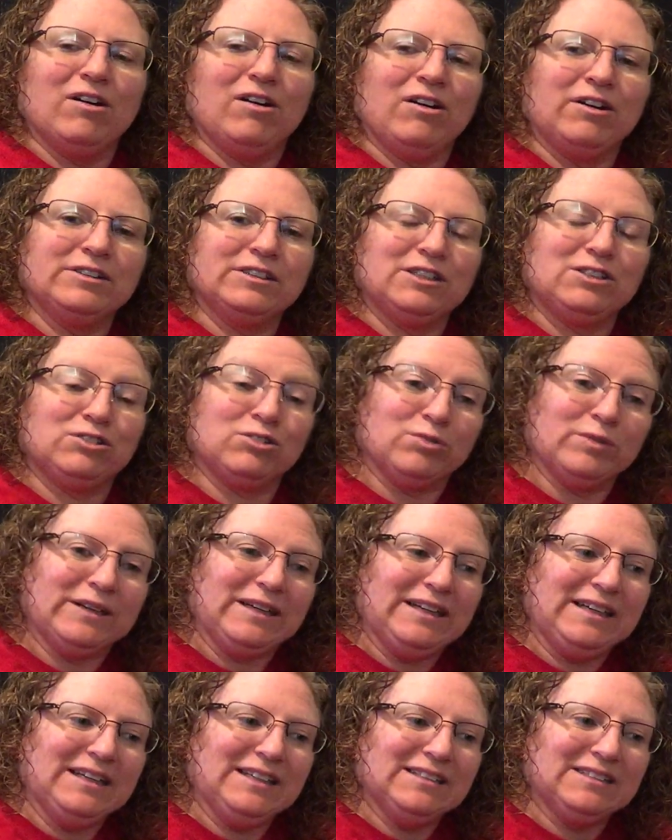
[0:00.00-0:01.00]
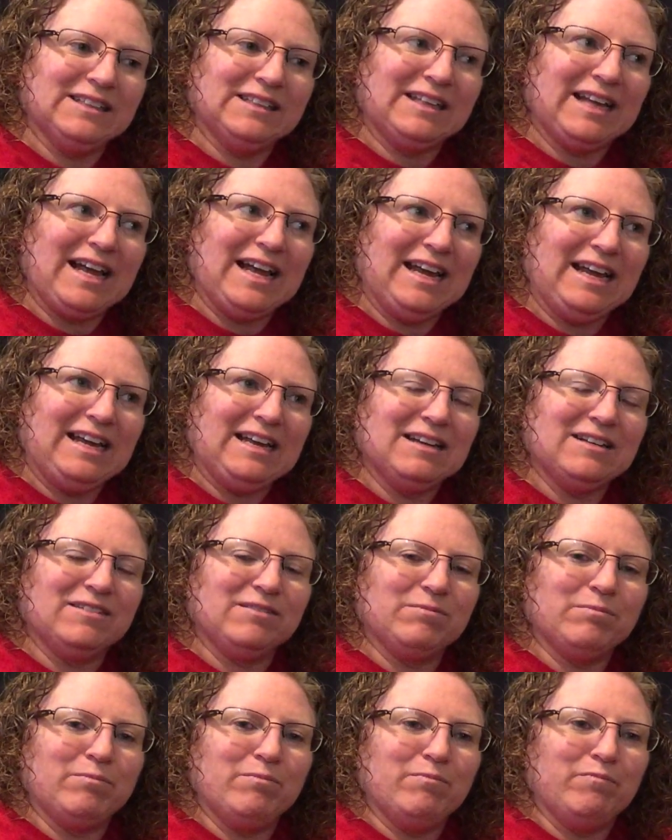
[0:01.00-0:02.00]
on the trees and they eat
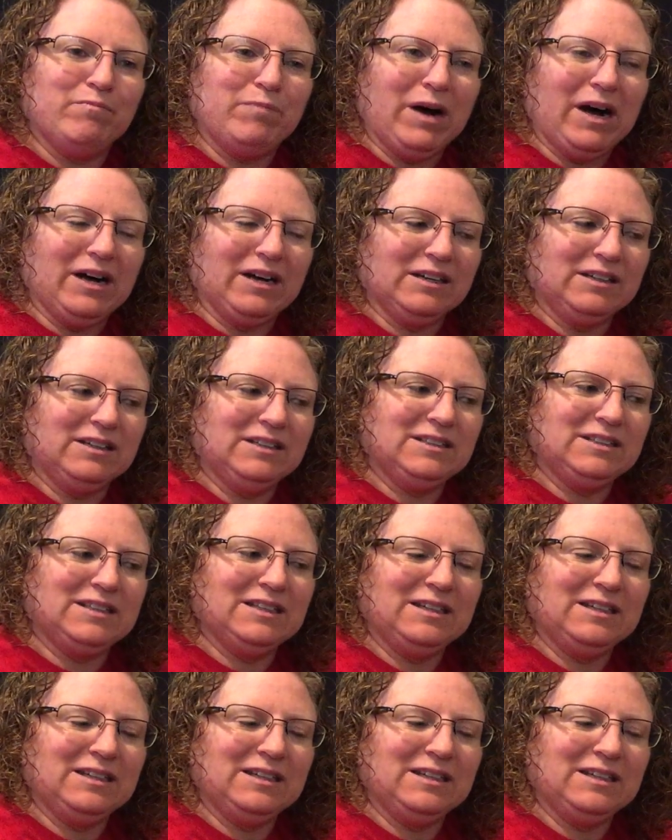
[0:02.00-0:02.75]
bugs.